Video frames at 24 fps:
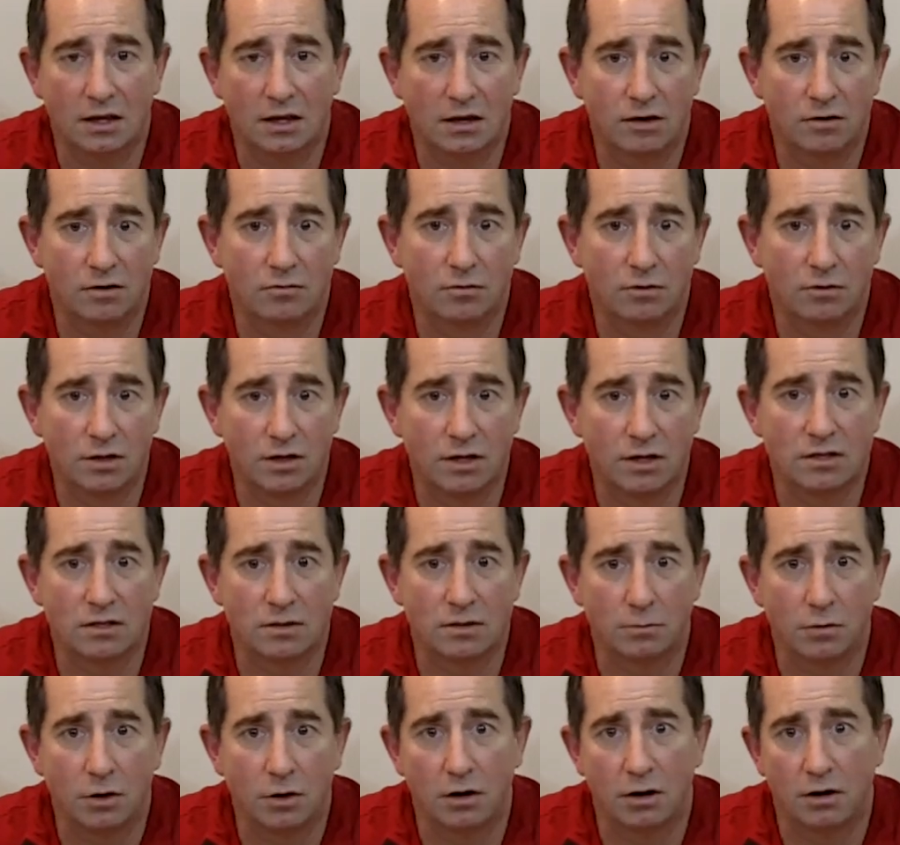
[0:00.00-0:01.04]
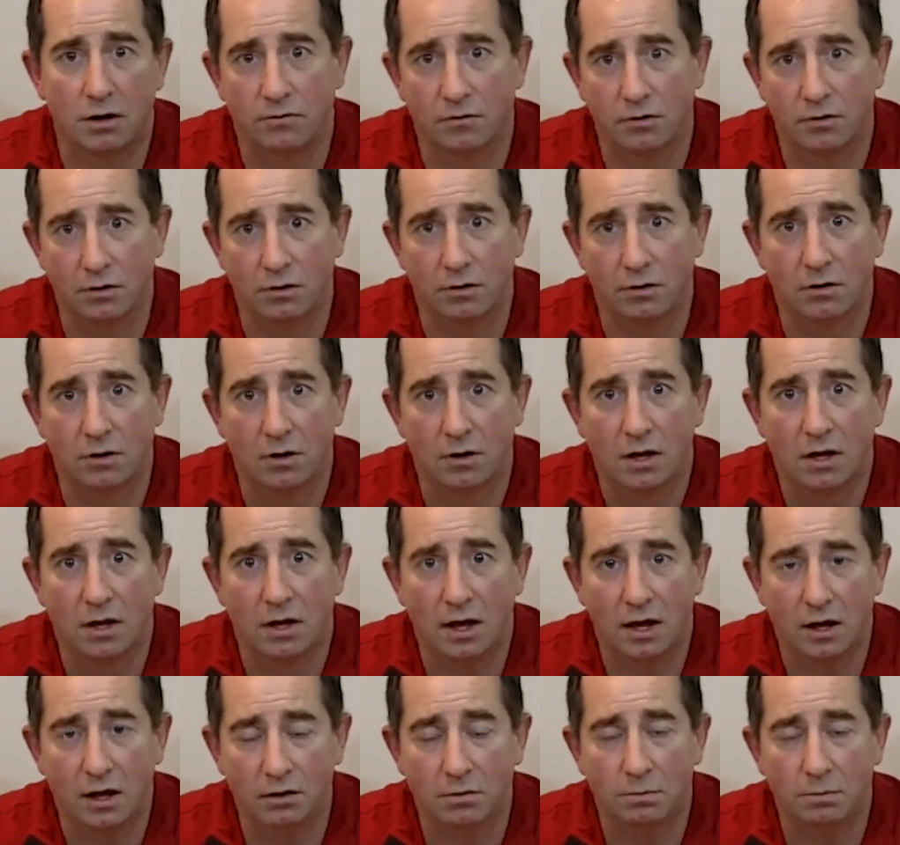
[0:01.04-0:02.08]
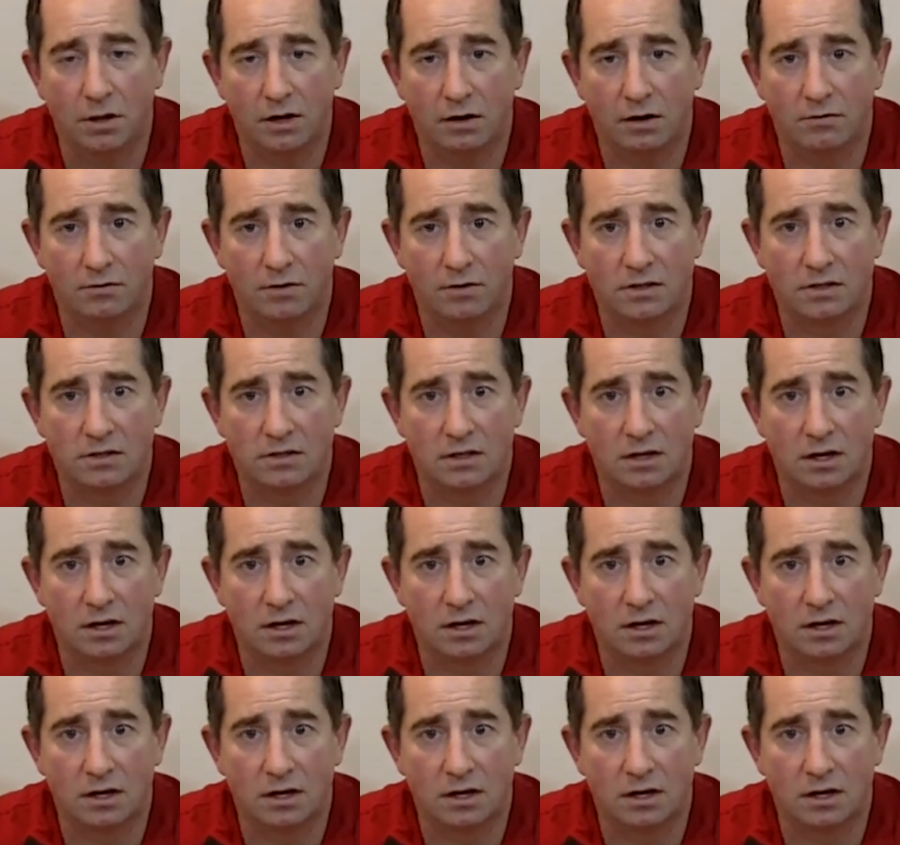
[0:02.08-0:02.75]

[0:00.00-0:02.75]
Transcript: and it really is a part of your health benefits.